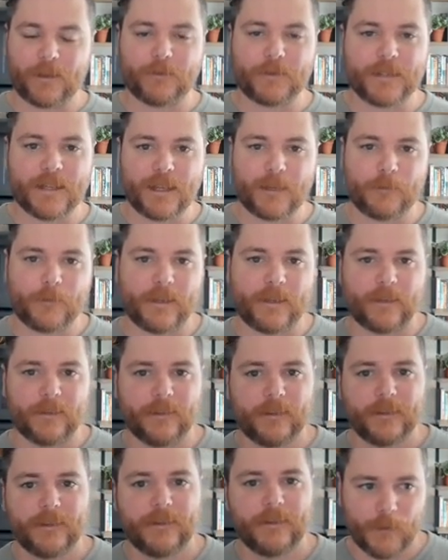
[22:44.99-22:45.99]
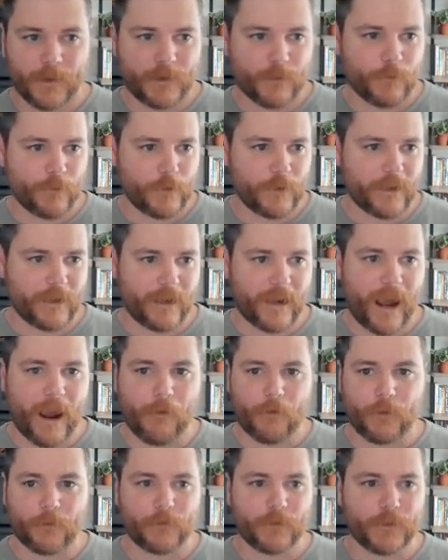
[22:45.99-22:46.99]
It would take me much more than an
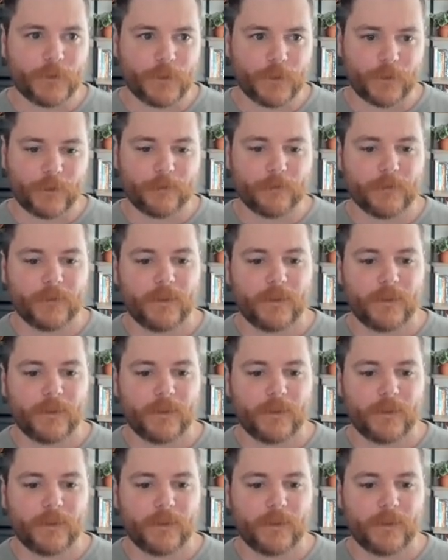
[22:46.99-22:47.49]
hour for sure.